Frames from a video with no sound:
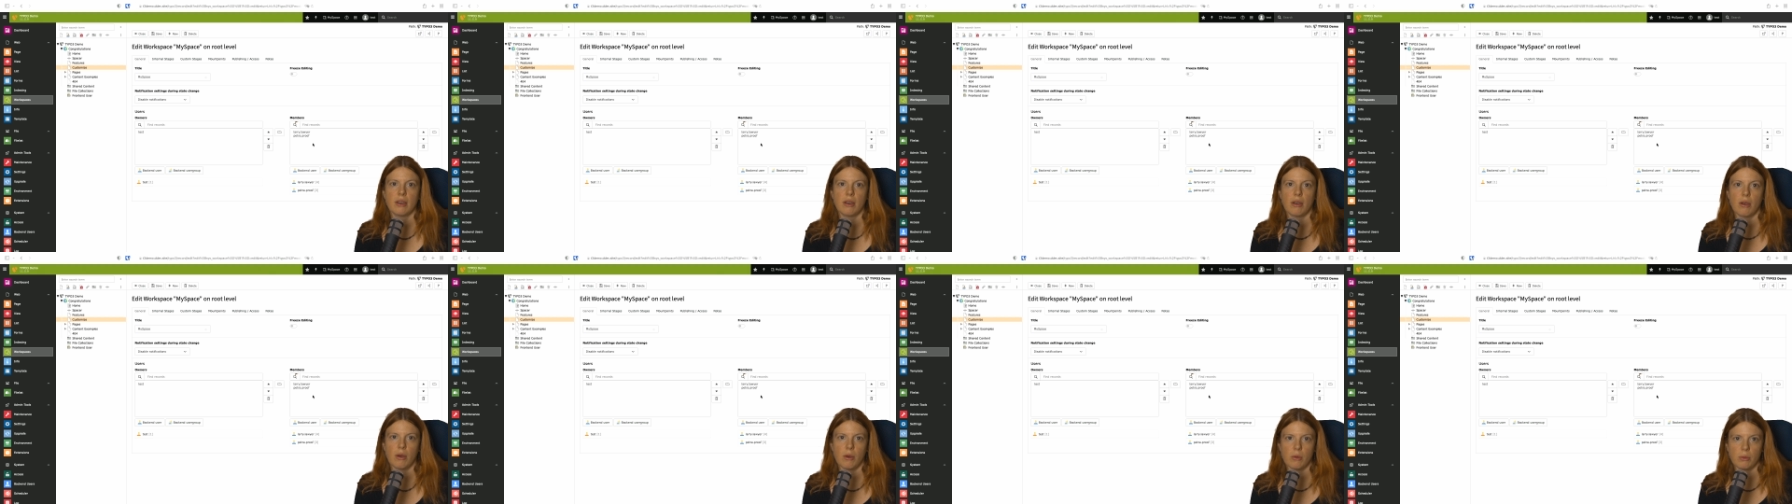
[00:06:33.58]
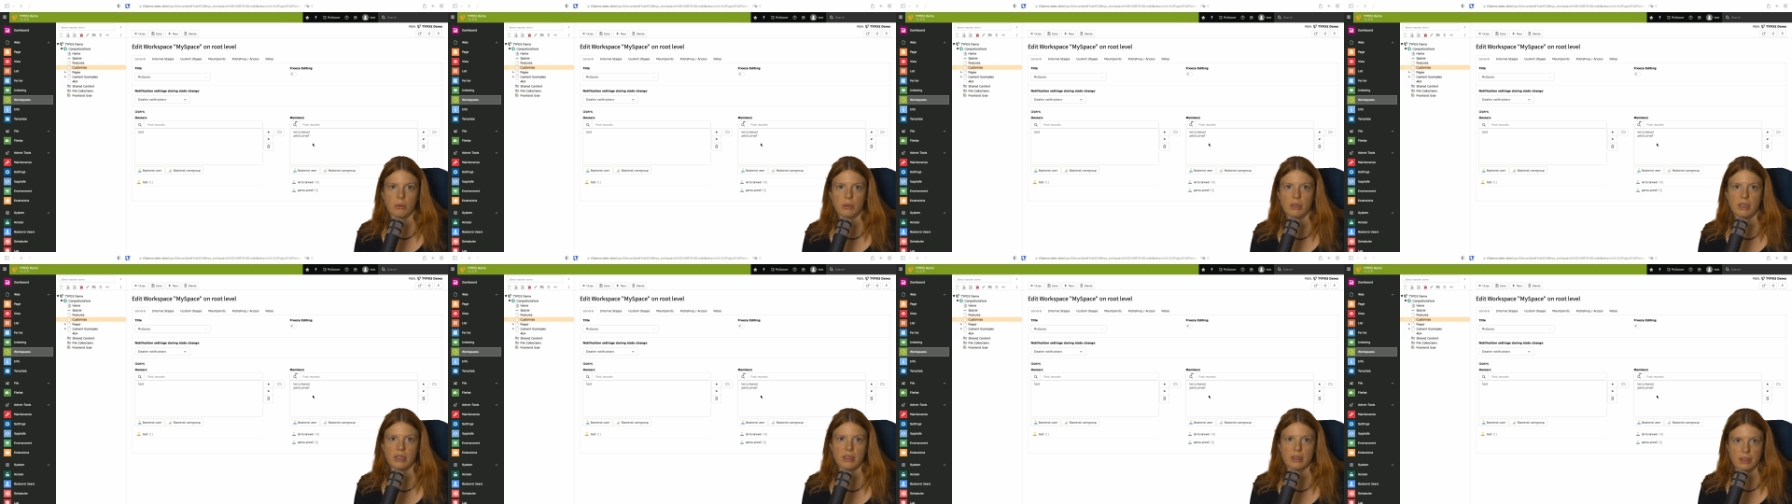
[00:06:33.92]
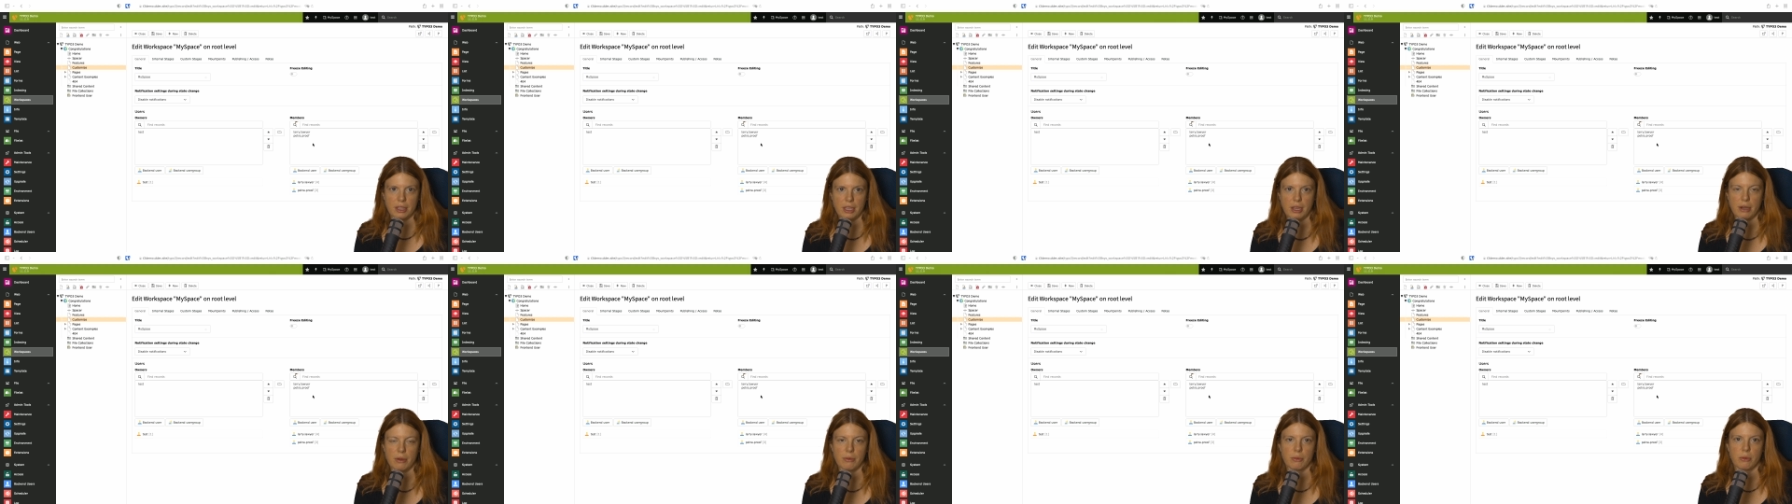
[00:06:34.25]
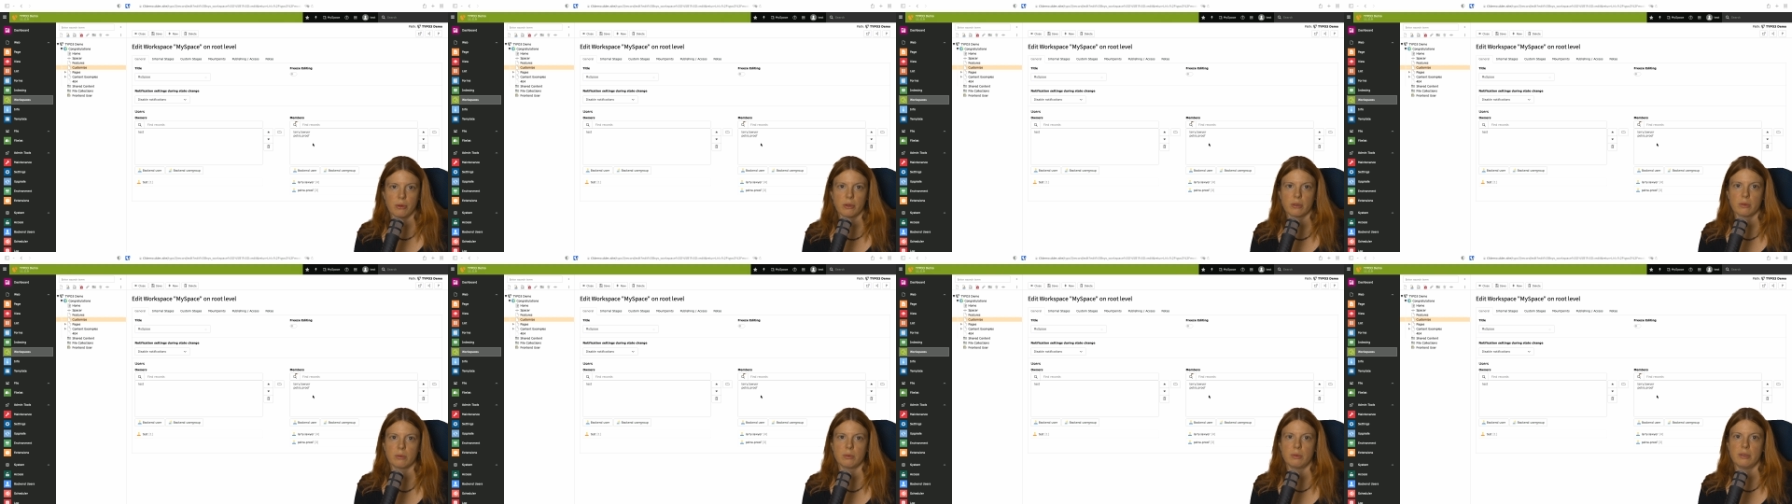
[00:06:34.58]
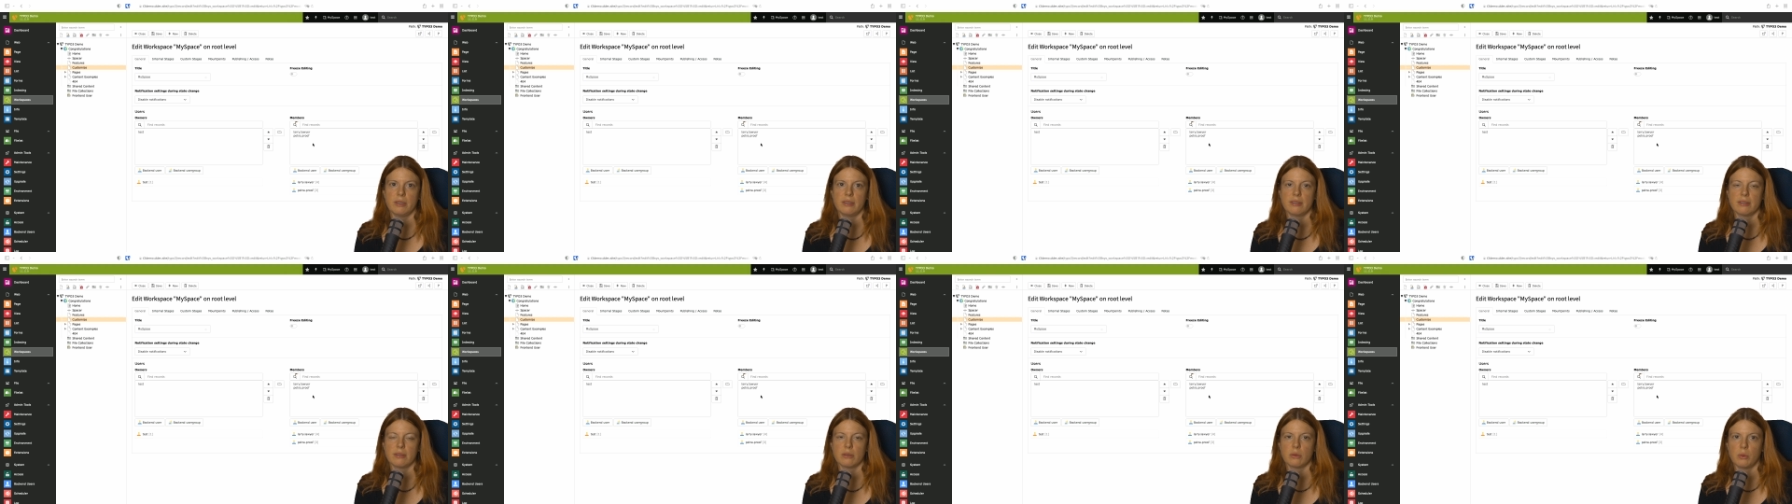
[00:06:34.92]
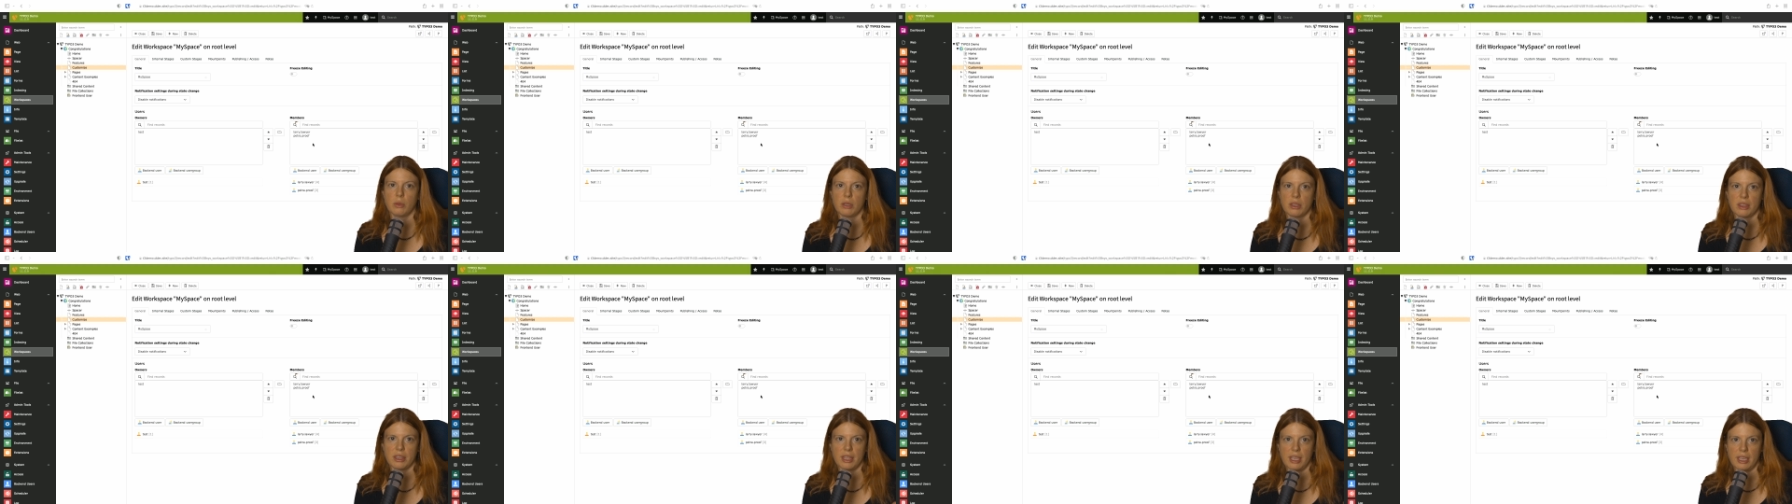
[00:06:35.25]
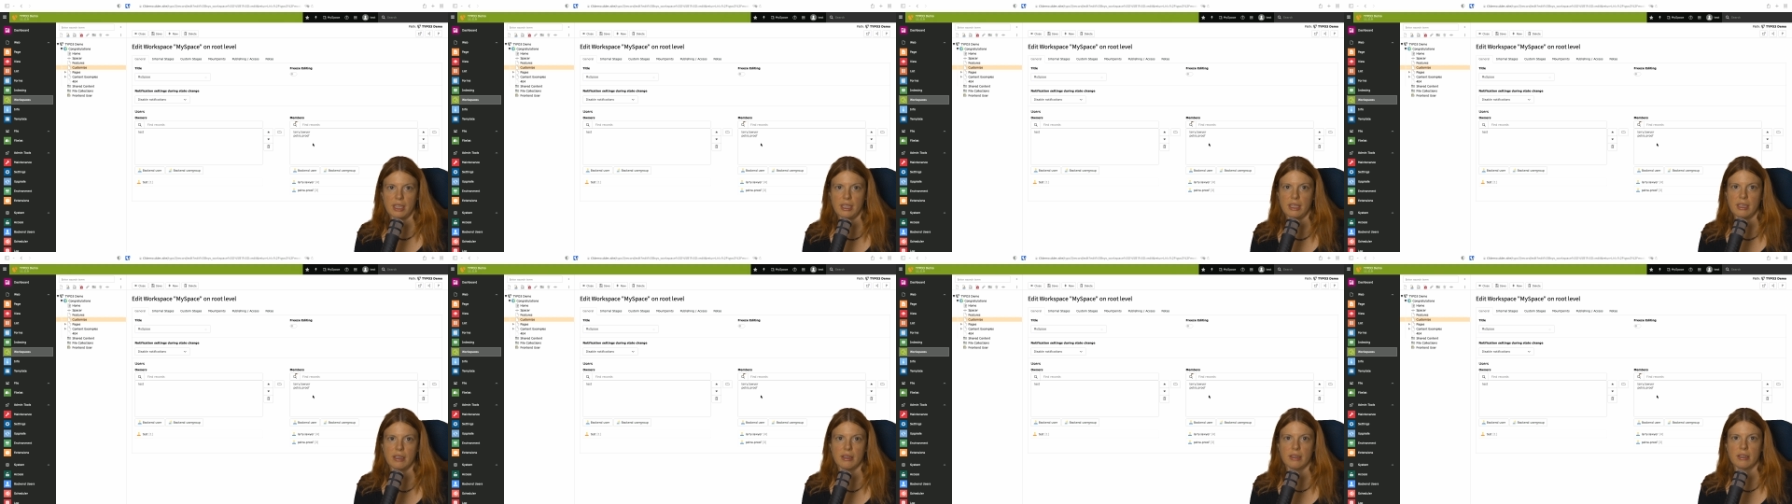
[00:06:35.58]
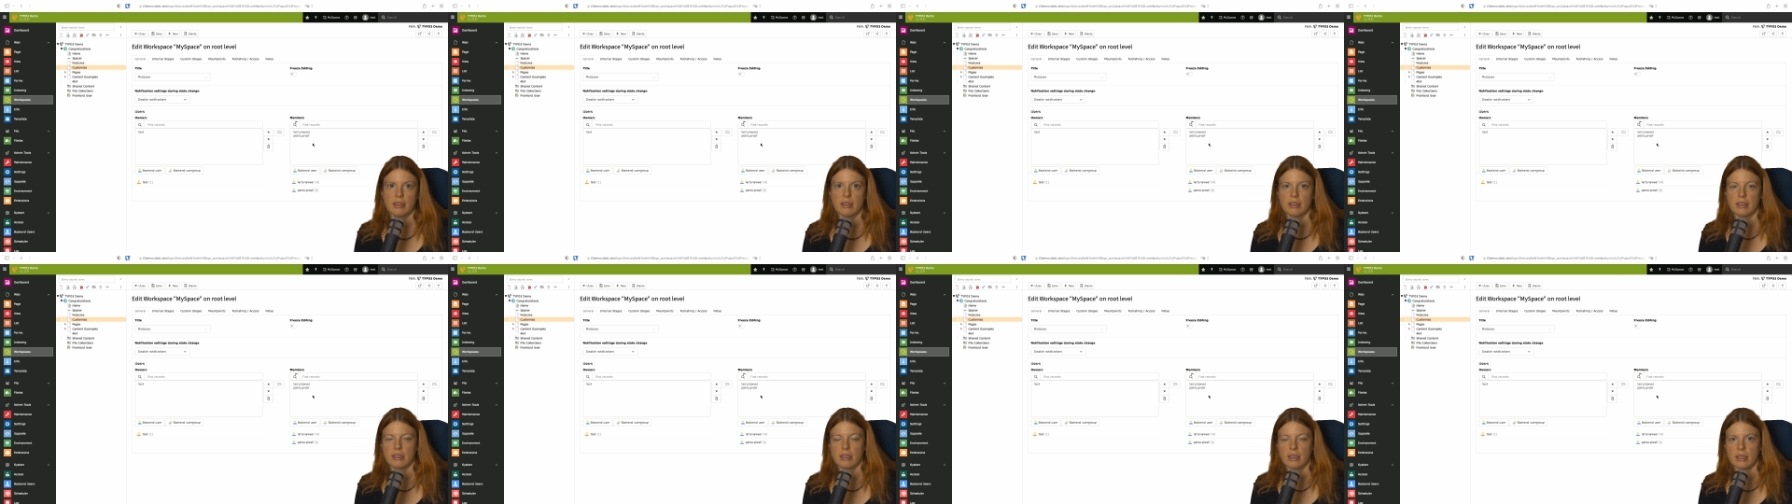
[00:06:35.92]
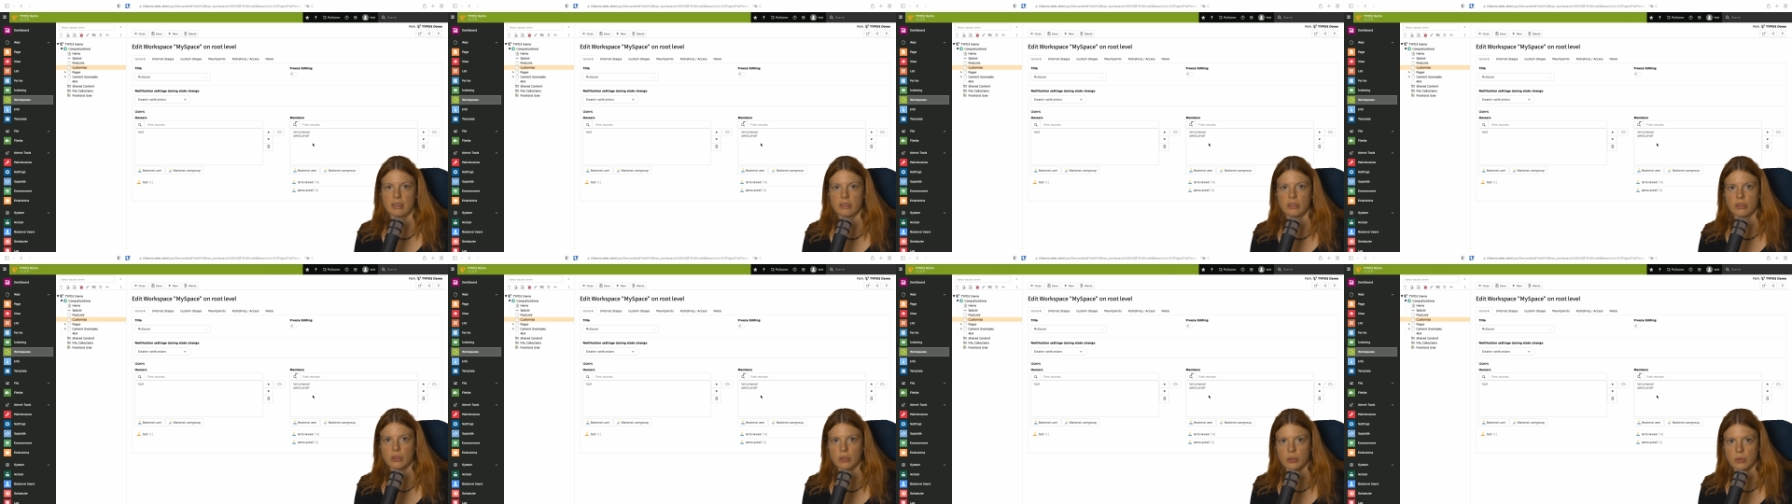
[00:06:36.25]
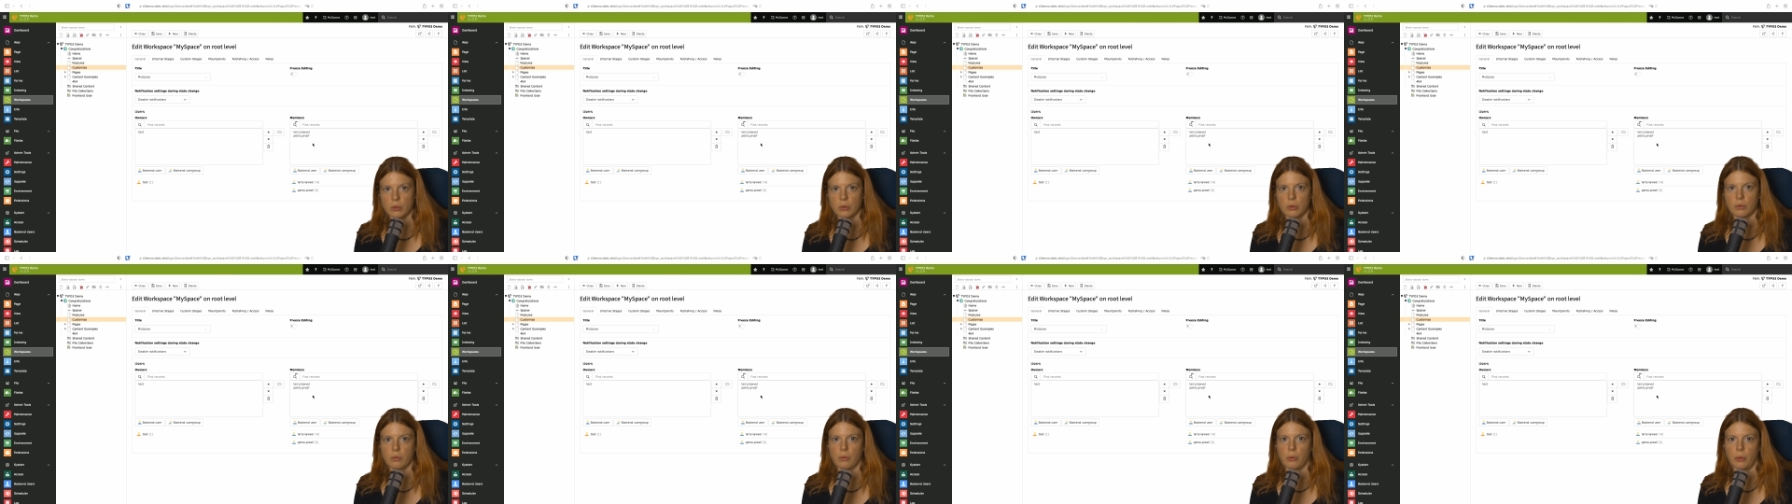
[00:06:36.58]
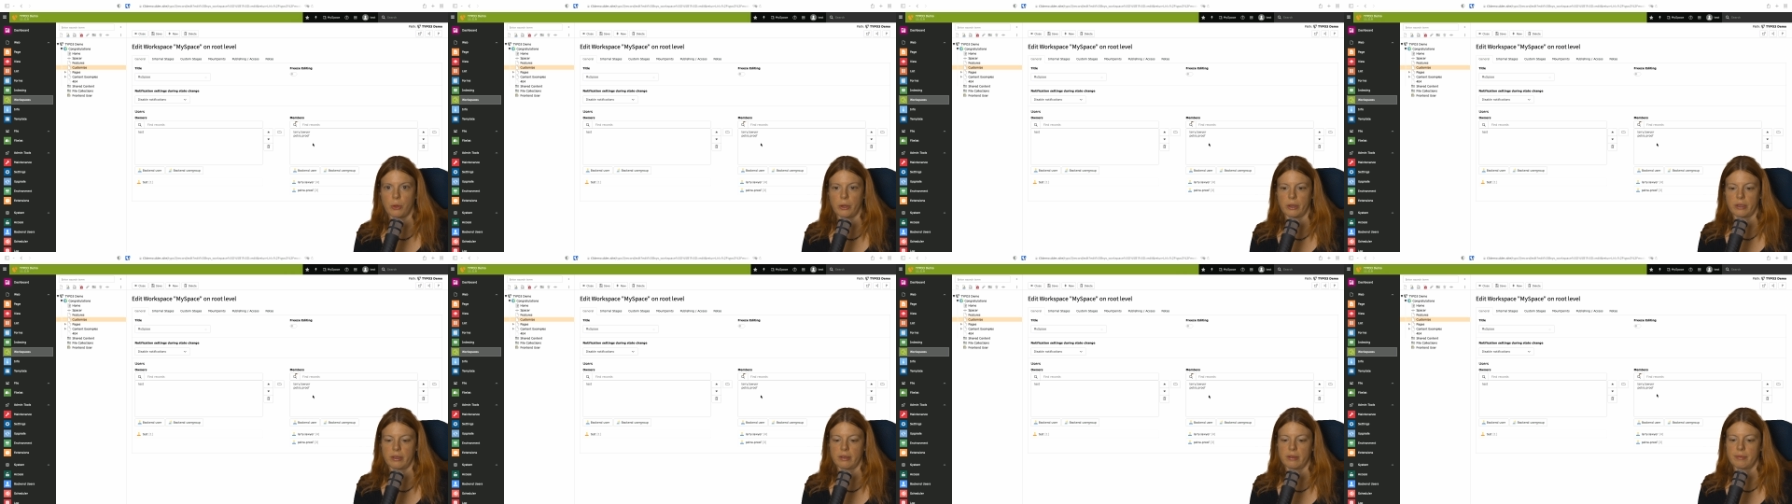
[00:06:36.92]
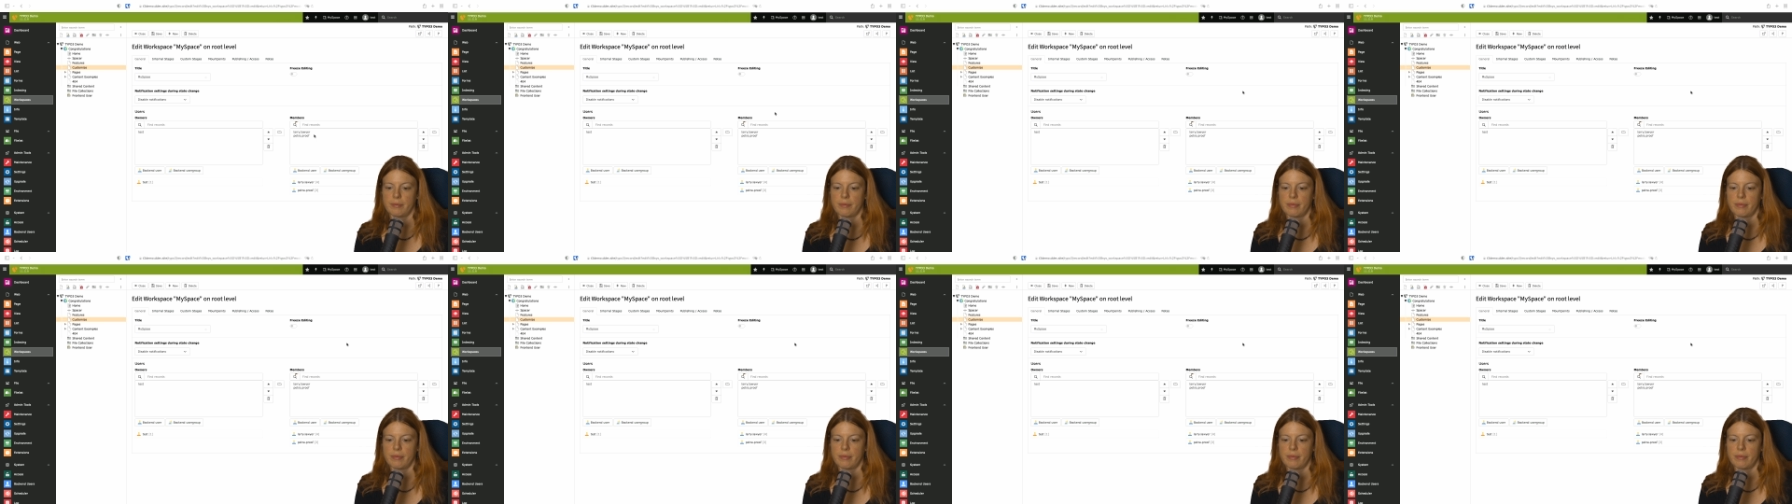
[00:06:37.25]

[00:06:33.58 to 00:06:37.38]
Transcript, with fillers: only their workspaces where they should work.